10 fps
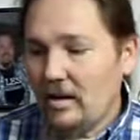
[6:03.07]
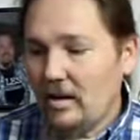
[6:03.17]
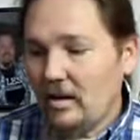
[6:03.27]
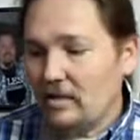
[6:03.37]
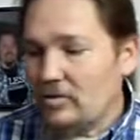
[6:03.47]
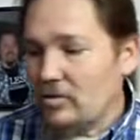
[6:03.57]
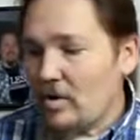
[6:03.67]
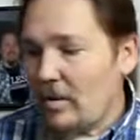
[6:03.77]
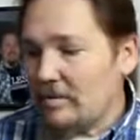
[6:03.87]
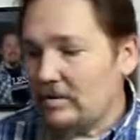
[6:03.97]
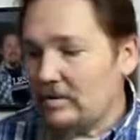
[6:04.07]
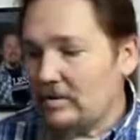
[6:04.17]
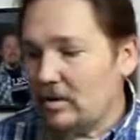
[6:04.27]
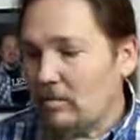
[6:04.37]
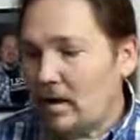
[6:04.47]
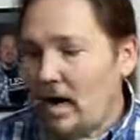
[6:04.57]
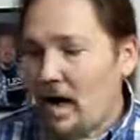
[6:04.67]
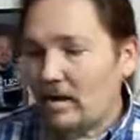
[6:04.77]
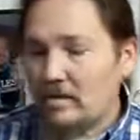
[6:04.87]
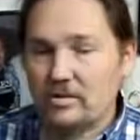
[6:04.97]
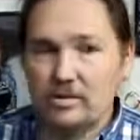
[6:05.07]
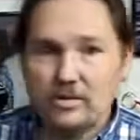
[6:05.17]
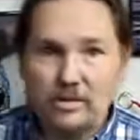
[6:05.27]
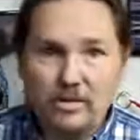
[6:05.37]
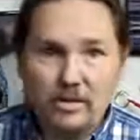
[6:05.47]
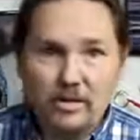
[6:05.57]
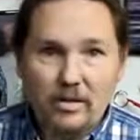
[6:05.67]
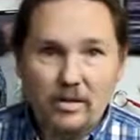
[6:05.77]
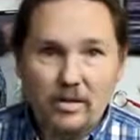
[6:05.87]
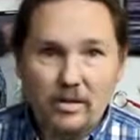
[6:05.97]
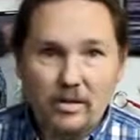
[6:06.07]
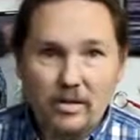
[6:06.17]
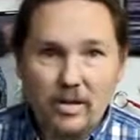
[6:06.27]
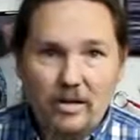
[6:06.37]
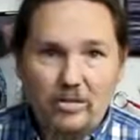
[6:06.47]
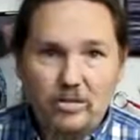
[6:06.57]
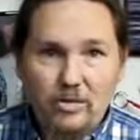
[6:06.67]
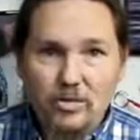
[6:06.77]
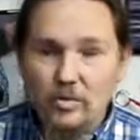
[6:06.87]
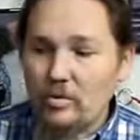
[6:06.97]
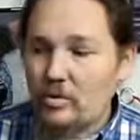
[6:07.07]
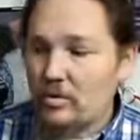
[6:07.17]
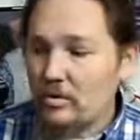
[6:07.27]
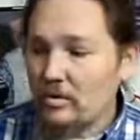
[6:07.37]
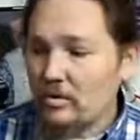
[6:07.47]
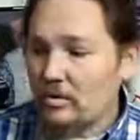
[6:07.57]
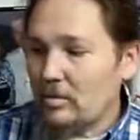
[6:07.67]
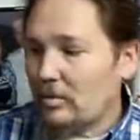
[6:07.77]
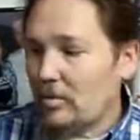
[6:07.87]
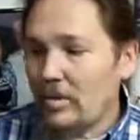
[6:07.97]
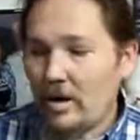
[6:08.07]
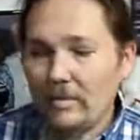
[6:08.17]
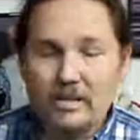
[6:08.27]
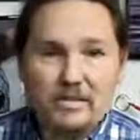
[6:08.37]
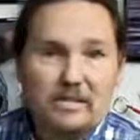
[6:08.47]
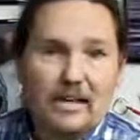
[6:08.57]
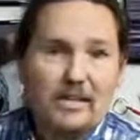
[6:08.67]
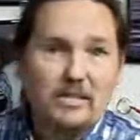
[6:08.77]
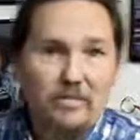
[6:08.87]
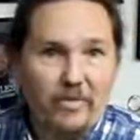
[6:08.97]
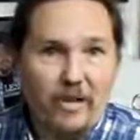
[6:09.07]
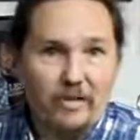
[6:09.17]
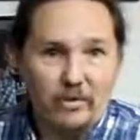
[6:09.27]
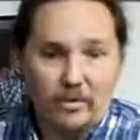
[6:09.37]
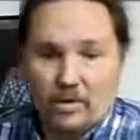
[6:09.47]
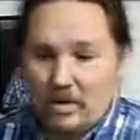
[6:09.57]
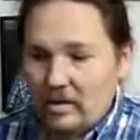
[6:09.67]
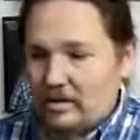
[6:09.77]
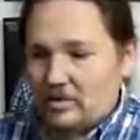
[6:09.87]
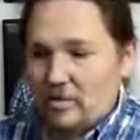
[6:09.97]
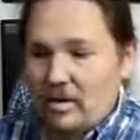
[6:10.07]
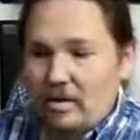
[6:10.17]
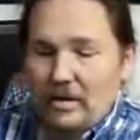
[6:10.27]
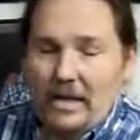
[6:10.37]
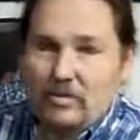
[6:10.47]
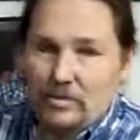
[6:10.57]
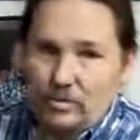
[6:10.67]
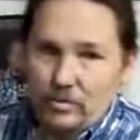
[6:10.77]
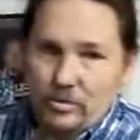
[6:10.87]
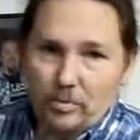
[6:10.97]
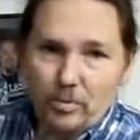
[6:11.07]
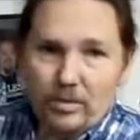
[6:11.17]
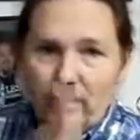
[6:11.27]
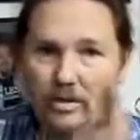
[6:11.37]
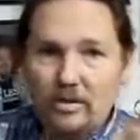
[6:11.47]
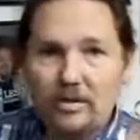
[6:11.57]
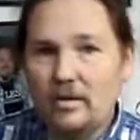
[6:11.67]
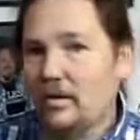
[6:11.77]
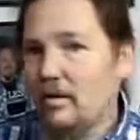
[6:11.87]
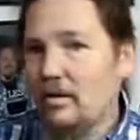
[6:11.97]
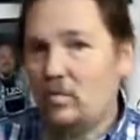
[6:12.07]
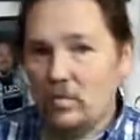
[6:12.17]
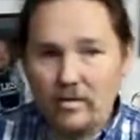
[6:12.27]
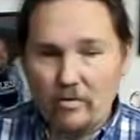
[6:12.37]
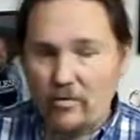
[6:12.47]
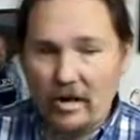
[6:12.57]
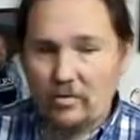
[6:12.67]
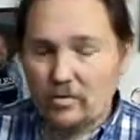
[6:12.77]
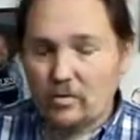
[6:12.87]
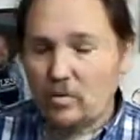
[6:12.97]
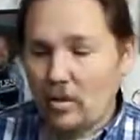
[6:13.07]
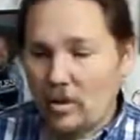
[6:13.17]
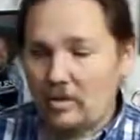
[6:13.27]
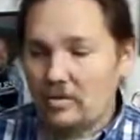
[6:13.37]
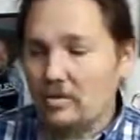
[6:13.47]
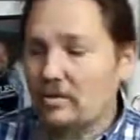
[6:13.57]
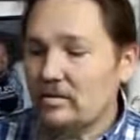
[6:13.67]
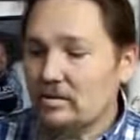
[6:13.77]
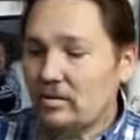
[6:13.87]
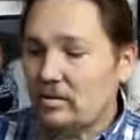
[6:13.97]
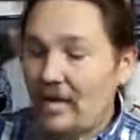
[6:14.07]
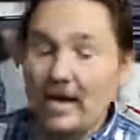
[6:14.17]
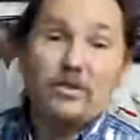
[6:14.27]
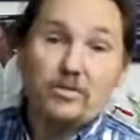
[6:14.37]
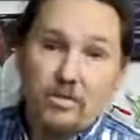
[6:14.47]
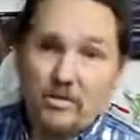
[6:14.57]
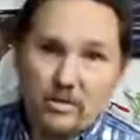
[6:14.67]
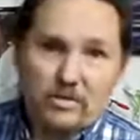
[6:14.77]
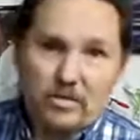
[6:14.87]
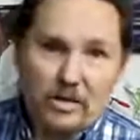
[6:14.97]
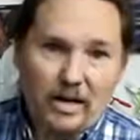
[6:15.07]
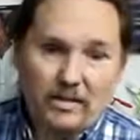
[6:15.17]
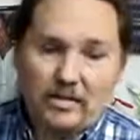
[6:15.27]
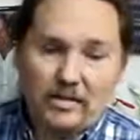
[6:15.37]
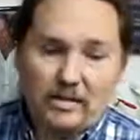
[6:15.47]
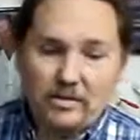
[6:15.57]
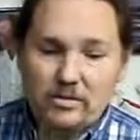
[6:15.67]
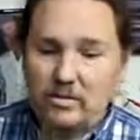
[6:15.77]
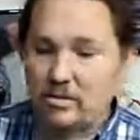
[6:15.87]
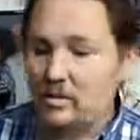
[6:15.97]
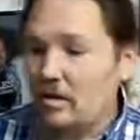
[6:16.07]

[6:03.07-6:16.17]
and drop these little blocks into the program, and it's a custom value. This program allows you to put in whatever value you want. So the values of those I Ds